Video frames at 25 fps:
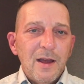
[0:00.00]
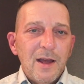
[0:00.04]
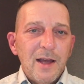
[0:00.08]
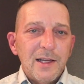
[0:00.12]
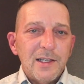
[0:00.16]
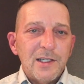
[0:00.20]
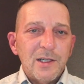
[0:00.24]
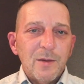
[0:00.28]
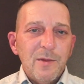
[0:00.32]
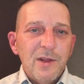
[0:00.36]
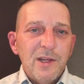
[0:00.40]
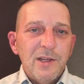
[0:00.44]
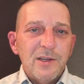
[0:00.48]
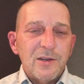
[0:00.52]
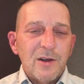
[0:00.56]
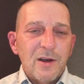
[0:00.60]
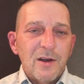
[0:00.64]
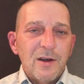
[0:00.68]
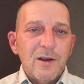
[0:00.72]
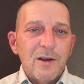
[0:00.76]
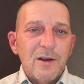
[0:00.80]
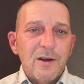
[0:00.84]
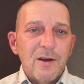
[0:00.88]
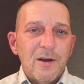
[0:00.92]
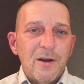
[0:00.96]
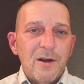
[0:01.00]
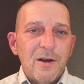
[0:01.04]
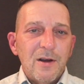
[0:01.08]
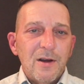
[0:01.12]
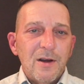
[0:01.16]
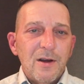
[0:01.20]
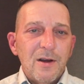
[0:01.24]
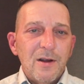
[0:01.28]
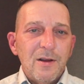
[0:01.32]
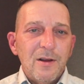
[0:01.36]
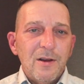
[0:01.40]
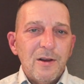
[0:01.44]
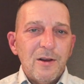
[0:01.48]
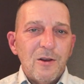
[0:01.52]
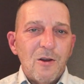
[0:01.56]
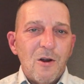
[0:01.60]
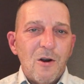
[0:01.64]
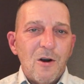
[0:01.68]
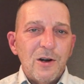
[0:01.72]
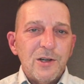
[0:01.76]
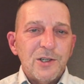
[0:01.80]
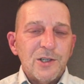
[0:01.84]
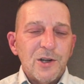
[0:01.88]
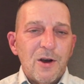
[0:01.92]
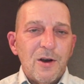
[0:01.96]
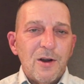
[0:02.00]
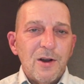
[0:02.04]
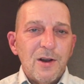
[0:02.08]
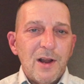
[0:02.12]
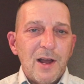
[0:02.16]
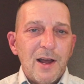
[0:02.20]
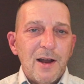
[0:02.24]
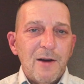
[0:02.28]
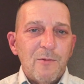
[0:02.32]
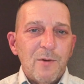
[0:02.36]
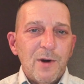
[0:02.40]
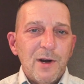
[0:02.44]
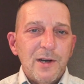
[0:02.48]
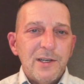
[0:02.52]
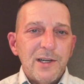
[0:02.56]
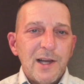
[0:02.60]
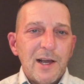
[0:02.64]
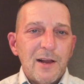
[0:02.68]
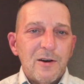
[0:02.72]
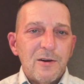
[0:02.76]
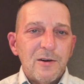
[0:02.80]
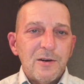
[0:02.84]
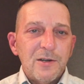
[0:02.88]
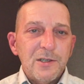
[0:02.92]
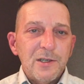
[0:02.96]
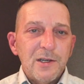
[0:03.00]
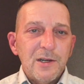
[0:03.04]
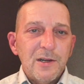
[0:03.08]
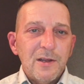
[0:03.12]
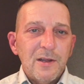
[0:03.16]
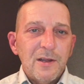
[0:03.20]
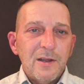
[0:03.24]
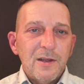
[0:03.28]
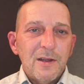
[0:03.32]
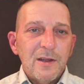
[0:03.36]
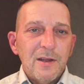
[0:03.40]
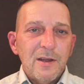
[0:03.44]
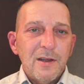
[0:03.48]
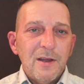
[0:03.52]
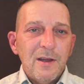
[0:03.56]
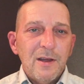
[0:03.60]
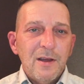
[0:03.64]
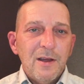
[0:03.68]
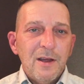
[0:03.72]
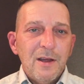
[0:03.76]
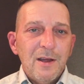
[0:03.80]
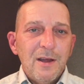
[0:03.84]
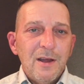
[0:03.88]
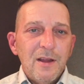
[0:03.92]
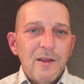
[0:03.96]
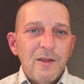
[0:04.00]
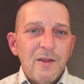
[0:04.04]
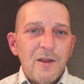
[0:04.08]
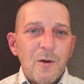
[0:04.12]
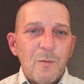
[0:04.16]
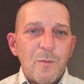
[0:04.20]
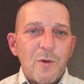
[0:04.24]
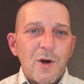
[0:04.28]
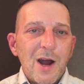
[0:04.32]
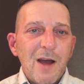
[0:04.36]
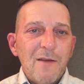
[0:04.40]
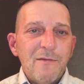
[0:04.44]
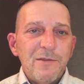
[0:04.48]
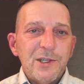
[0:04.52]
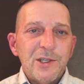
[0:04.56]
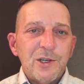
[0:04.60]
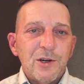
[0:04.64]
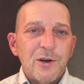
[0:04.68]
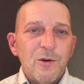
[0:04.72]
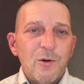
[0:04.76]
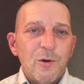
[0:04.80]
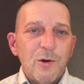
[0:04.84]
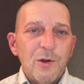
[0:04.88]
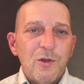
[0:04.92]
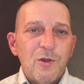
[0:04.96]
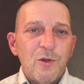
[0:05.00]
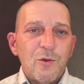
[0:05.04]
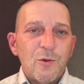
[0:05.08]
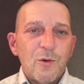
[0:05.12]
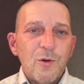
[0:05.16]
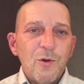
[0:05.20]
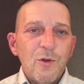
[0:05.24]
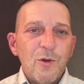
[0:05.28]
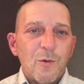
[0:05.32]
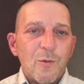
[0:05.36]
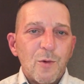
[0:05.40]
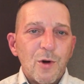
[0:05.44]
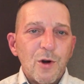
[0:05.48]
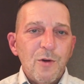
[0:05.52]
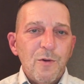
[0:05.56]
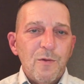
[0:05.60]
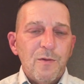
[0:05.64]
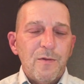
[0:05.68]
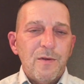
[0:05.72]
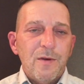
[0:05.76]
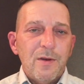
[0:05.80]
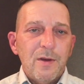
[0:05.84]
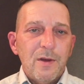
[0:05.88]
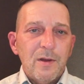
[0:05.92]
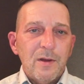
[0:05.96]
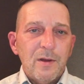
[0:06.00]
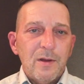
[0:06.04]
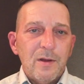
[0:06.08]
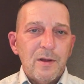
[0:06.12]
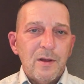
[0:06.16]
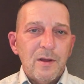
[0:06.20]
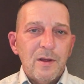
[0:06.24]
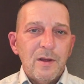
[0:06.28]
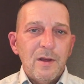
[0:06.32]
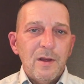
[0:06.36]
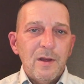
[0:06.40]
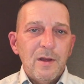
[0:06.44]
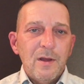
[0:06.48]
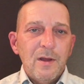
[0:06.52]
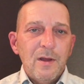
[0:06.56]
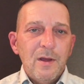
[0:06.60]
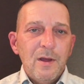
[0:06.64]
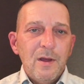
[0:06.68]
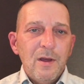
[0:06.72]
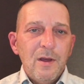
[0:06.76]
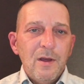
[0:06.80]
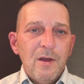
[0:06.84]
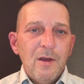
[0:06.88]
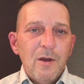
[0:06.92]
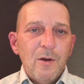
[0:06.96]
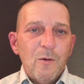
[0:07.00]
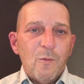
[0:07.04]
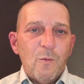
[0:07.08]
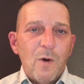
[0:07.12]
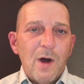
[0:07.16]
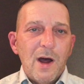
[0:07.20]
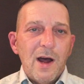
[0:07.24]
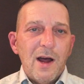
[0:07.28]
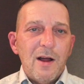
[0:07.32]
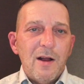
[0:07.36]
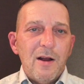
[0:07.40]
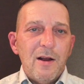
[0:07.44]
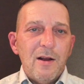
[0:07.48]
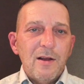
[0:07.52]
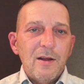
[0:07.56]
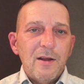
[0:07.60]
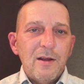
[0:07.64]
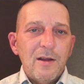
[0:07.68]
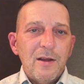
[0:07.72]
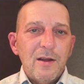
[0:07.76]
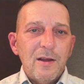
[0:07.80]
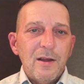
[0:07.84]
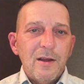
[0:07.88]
and some of these large online retailers, their profits are going through the roof. While